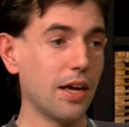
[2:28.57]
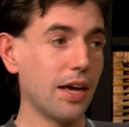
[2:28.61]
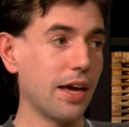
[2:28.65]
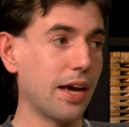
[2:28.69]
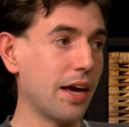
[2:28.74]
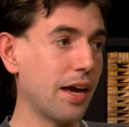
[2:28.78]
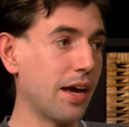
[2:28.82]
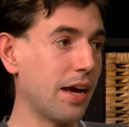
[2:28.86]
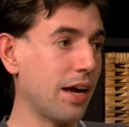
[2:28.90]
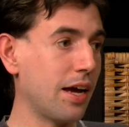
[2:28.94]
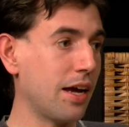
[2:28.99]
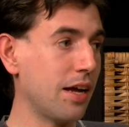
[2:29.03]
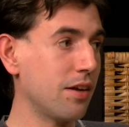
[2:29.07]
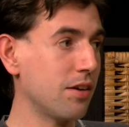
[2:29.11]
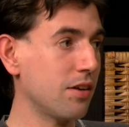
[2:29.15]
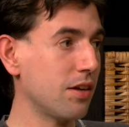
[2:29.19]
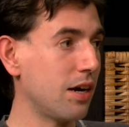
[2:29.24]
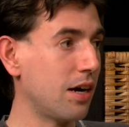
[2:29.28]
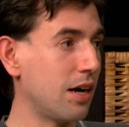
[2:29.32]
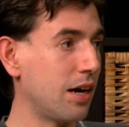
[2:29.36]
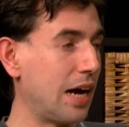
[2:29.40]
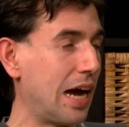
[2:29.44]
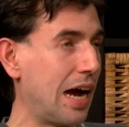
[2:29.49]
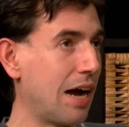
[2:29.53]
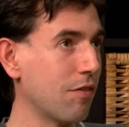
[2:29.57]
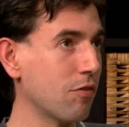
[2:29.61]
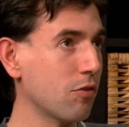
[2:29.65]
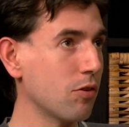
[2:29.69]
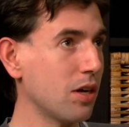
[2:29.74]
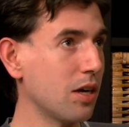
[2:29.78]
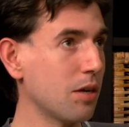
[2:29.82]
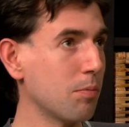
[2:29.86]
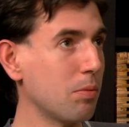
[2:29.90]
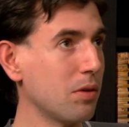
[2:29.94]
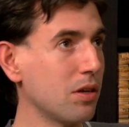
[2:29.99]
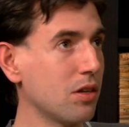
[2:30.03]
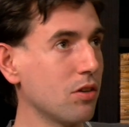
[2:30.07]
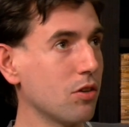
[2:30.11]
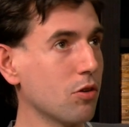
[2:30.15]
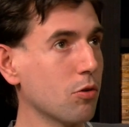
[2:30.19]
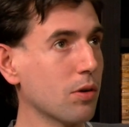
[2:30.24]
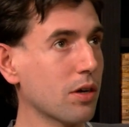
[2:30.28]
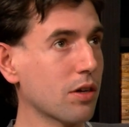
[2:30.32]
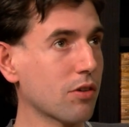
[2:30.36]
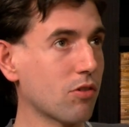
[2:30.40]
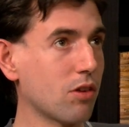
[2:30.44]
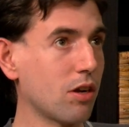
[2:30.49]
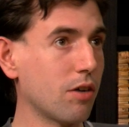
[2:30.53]
And after I'd been
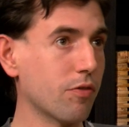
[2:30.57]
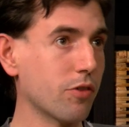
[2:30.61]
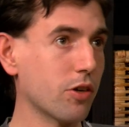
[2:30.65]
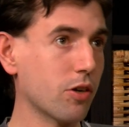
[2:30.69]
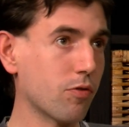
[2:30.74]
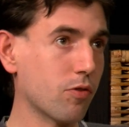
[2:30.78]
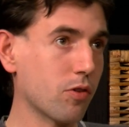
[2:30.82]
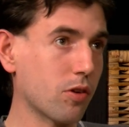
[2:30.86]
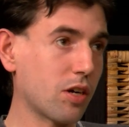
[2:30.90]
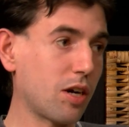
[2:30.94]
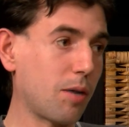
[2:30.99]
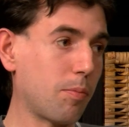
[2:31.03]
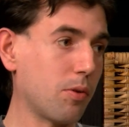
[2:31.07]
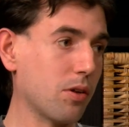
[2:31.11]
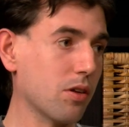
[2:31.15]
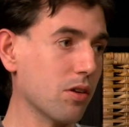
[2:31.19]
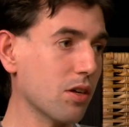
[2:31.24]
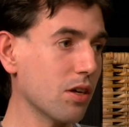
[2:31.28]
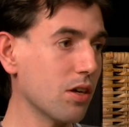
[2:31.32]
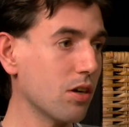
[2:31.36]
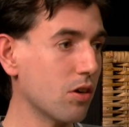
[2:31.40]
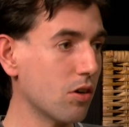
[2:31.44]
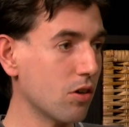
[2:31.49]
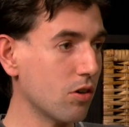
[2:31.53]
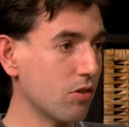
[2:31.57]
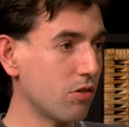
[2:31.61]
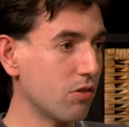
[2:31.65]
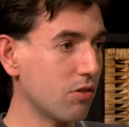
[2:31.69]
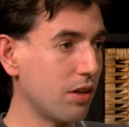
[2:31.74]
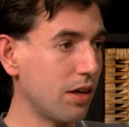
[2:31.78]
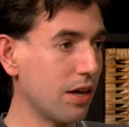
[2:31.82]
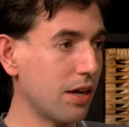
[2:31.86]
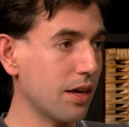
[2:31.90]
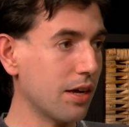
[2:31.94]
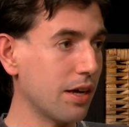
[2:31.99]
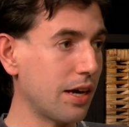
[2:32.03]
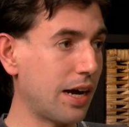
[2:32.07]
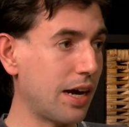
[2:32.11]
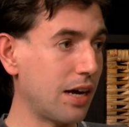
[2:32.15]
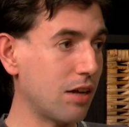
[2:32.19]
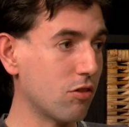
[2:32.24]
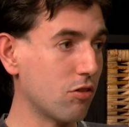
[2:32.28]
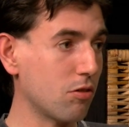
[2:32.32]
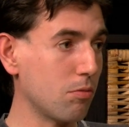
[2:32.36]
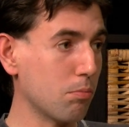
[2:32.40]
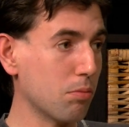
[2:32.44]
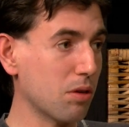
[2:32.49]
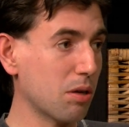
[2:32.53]
doing stuff here for a couple of years, they
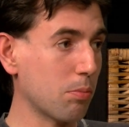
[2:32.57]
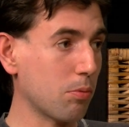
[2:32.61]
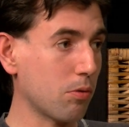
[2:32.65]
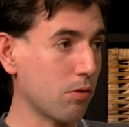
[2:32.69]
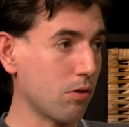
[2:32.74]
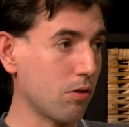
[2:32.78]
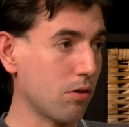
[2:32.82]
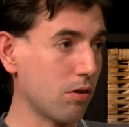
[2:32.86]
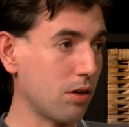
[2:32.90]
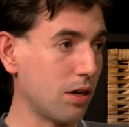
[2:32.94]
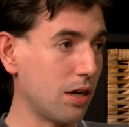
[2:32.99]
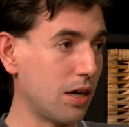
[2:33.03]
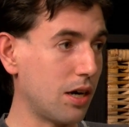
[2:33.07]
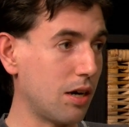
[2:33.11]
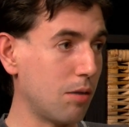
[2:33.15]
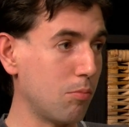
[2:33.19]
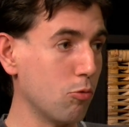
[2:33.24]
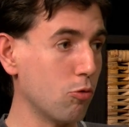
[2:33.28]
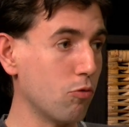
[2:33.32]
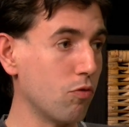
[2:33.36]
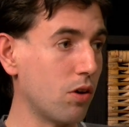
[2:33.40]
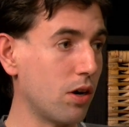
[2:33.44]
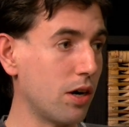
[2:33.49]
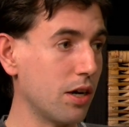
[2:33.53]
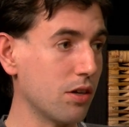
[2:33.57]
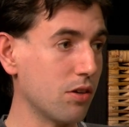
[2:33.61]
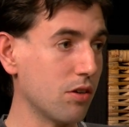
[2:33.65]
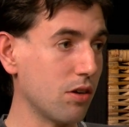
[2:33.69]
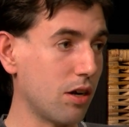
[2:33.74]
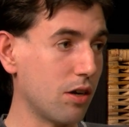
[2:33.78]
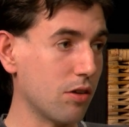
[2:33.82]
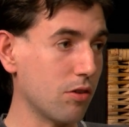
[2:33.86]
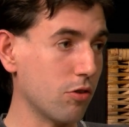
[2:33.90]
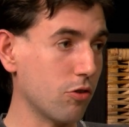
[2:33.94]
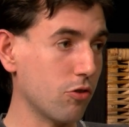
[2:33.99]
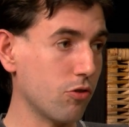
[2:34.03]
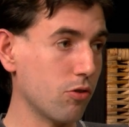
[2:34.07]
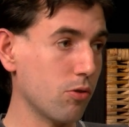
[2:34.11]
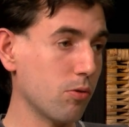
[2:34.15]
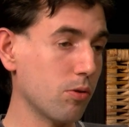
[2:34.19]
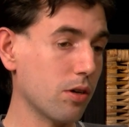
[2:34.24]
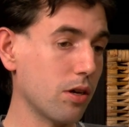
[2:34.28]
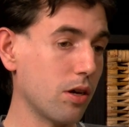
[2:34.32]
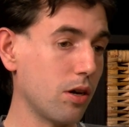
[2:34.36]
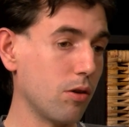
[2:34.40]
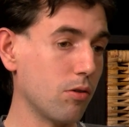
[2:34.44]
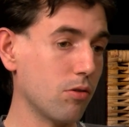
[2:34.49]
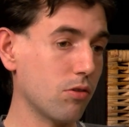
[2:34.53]
had some people move on to other
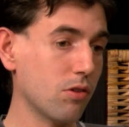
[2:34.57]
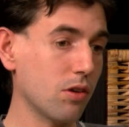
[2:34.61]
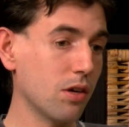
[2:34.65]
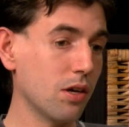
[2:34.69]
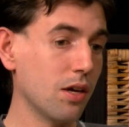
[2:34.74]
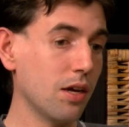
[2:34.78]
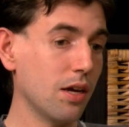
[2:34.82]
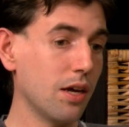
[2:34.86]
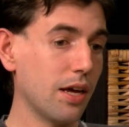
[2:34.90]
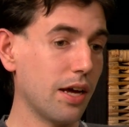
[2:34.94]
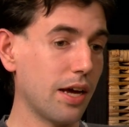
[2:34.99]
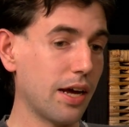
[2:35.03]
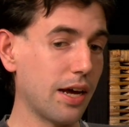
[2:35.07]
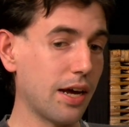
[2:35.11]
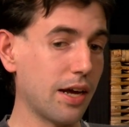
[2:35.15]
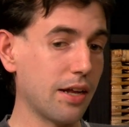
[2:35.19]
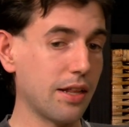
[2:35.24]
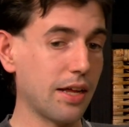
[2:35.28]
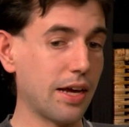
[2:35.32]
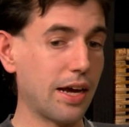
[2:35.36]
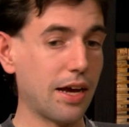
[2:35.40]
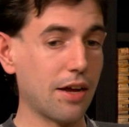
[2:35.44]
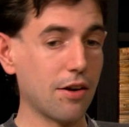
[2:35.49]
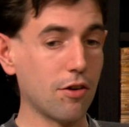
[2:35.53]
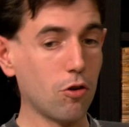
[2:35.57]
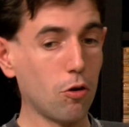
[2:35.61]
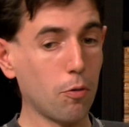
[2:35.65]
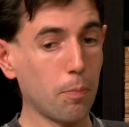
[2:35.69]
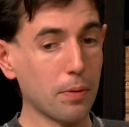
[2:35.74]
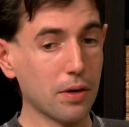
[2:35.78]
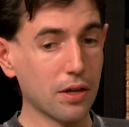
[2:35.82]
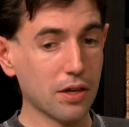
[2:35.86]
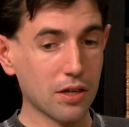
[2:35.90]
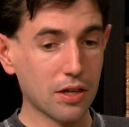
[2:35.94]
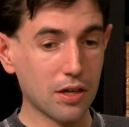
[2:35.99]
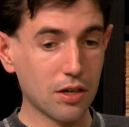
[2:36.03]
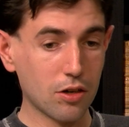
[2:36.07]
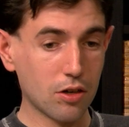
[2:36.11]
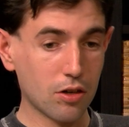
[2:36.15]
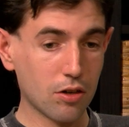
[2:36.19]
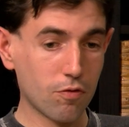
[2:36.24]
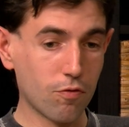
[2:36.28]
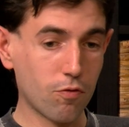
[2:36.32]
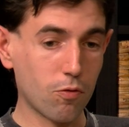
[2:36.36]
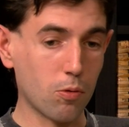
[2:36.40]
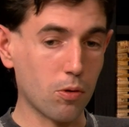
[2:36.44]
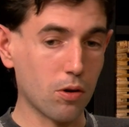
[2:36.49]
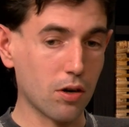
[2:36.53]
studios, and they had an opening
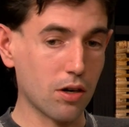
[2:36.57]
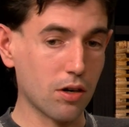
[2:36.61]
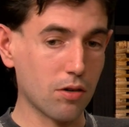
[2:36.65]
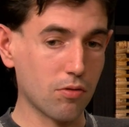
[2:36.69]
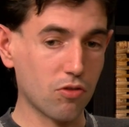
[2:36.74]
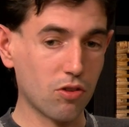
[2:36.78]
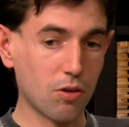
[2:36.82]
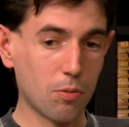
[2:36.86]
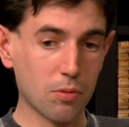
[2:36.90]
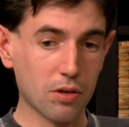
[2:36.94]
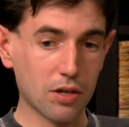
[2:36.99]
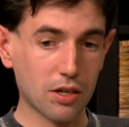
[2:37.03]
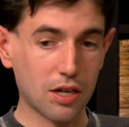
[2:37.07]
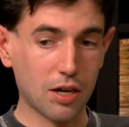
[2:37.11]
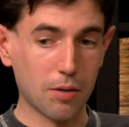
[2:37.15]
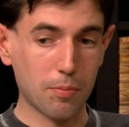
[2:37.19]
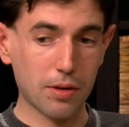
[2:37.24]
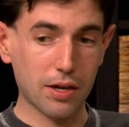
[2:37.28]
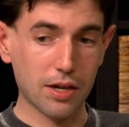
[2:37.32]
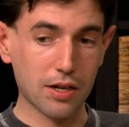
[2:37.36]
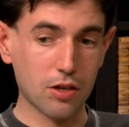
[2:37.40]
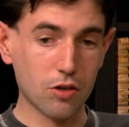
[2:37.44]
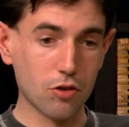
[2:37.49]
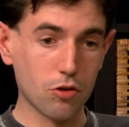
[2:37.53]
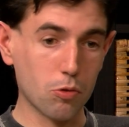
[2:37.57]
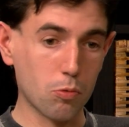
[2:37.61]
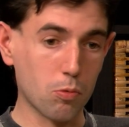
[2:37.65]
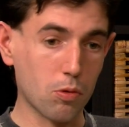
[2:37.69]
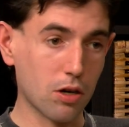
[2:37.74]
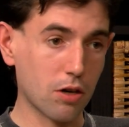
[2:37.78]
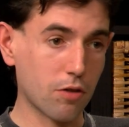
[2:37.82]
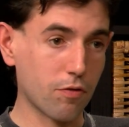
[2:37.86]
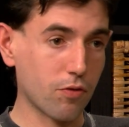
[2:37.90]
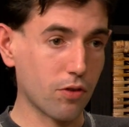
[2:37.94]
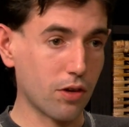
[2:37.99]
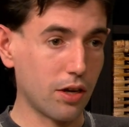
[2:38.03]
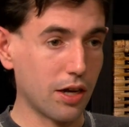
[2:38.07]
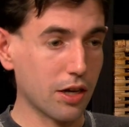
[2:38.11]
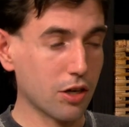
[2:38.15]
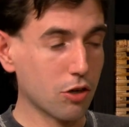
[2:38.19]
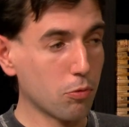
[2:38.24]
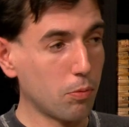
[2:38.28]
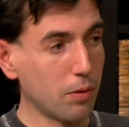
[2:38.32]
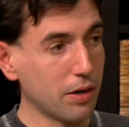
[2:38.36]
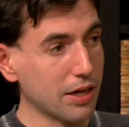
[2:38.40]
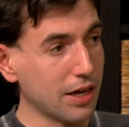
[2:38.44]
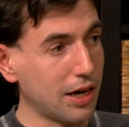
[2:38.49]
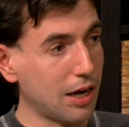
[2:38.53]
here for someone to come in and do work for like
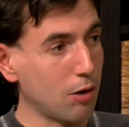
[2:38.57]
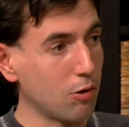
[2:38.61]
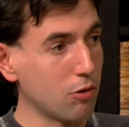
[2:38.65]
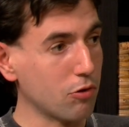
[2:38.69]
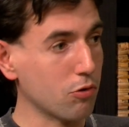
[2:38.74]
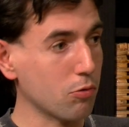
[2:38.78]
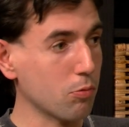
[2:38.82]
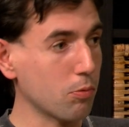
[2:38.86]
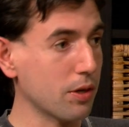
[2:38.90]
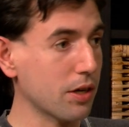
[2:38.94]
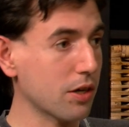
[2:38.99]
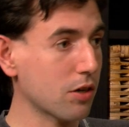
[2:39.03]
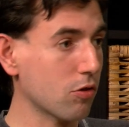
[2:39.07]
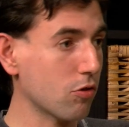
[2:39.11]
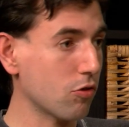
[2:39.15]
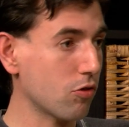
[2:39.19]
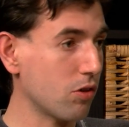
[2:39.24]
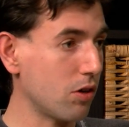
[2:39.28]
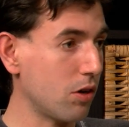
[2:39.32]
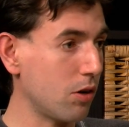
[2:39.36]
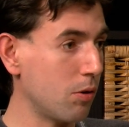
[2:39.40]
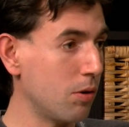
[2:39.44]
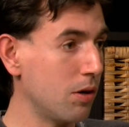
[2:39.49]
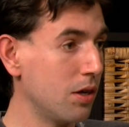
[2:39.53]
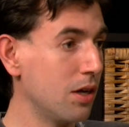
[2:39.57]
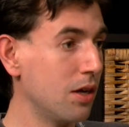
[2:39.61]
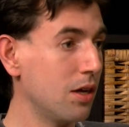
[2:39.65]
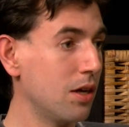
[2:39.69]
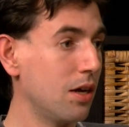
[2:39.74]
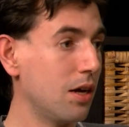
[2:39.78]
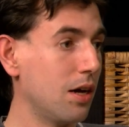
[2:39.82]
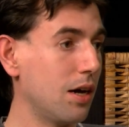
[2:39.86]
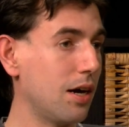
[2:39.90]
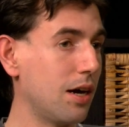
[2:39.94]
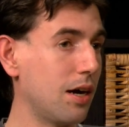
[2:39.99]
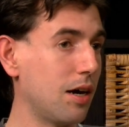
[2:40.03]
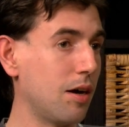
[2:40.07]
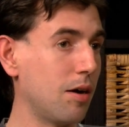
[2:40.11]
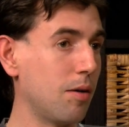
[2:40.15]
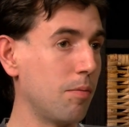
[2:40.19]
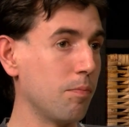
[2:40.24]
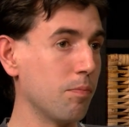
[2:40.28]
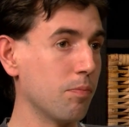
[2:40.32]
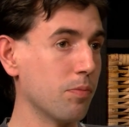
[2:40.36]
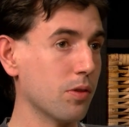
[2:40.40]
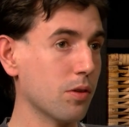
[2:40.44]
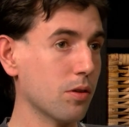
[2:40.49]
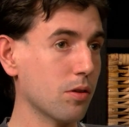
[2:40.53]
20 hours a week or so
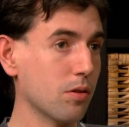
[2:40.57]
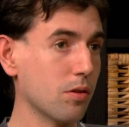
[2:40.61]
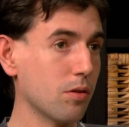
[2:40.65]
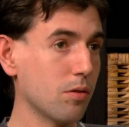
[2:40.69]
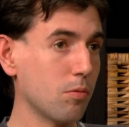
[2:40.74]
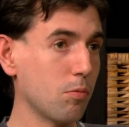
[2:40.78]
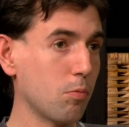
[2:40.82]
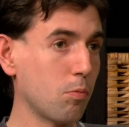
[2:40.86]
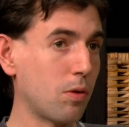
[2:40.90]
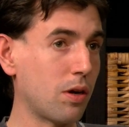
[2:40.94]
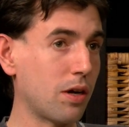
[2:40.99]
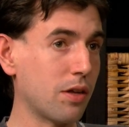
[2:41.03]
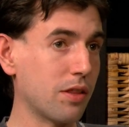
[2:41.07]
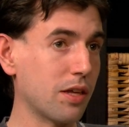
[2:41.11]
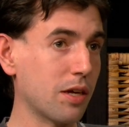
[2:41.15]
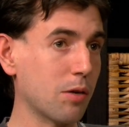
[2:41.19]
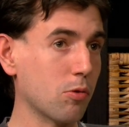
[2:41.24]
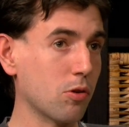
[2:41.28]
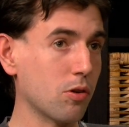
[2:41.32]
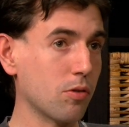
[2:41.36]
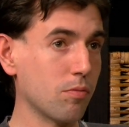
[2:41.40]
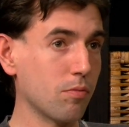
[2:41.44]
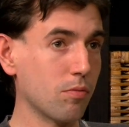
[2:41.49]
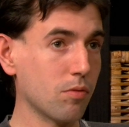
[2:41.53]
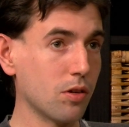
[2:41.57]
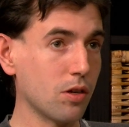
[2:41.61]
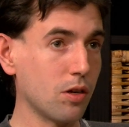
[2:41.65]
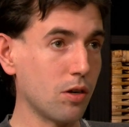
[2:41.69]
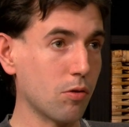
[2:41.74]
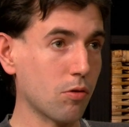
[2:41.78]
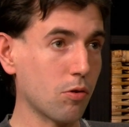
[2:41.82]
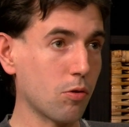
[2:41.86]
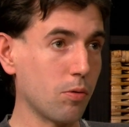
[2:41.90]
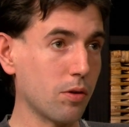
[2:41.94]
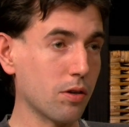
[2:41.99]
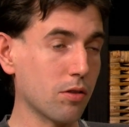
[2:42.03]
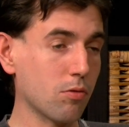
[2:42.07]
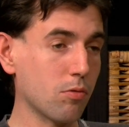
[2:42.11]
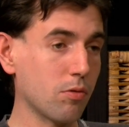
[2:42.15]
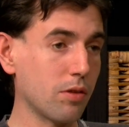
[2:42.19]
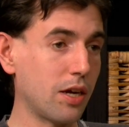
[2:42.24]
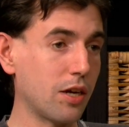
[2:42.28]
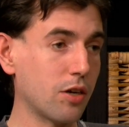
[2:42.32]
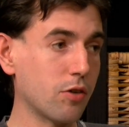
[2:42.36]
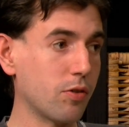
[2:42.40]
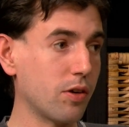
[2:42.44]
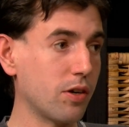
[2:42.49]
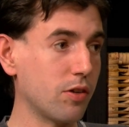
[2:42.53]
while they were going through
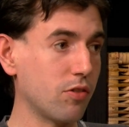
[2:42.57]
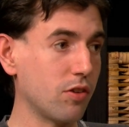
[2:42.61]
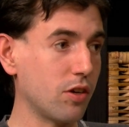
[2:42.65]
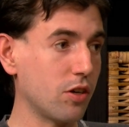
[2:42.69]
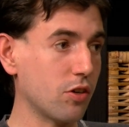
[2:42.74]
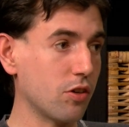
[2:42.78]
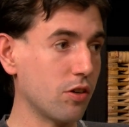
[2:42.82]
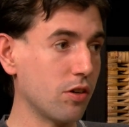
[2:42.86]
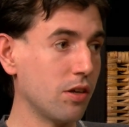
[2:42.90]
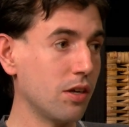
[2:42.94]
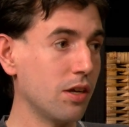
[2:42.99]
that transition.